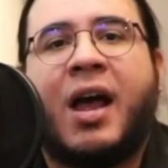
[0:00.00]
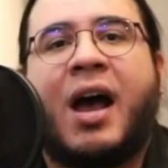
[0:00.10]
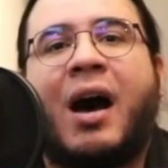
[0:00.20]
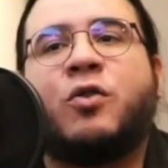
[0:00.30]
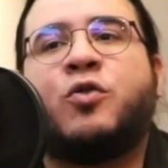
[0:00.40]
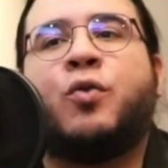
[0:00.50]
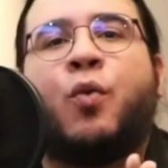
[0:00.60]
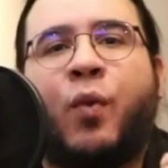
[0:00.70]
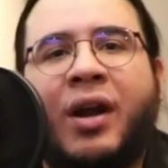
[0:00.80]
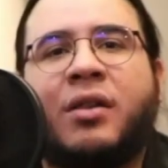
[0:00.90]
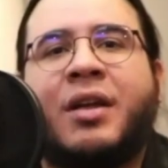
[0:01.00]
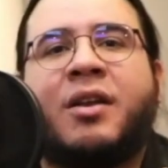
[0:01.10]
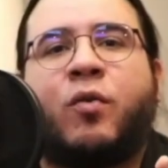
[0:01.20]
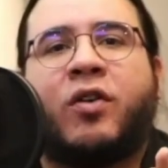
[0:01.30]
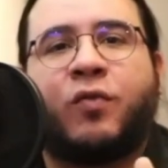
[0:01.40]
How to
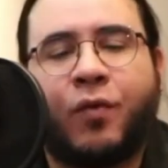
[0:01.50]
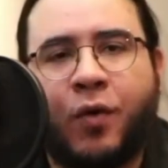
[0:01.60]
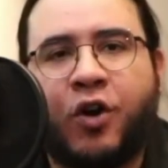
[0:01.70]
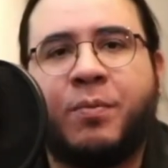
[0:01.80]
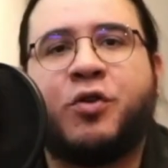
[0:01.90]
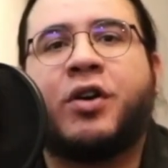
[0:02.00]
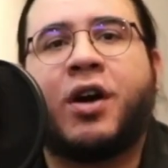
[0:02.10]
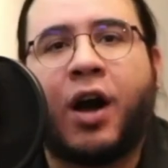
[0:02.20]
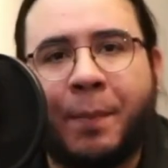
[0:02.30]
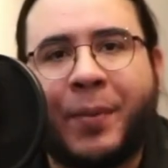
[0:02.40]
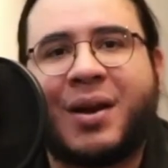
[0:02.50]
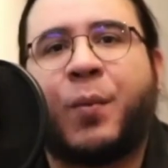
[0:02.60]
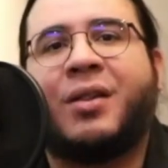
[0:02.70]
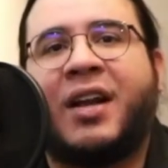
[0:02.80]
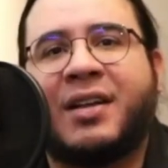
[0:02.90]
really transform your company
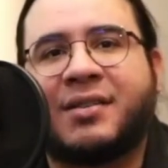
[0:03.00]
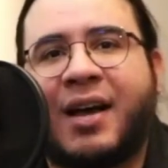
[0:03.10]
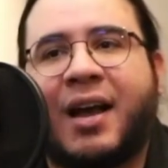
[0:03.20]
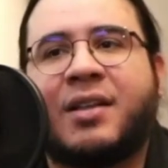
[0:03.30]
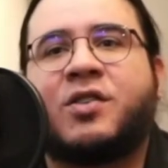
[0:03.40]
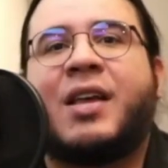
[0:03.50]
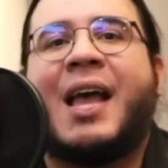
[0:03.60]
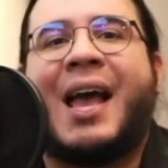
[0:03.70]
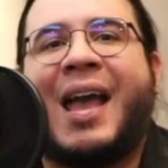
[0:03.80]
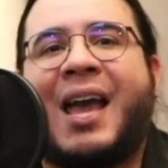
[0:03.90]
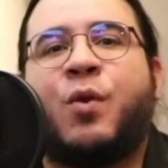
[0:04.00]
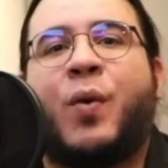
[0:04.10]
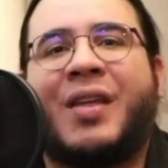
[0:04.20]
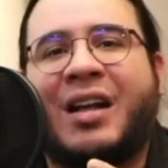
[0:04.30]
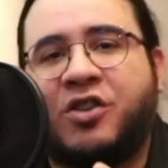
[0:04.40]
with data science and
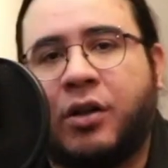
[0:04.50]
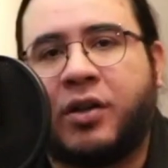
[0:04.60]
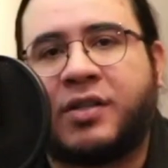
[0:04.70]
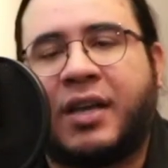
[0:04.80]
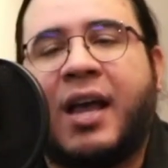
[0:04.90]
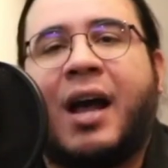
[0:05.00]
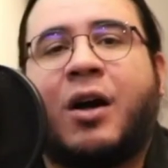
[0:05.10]
with agility.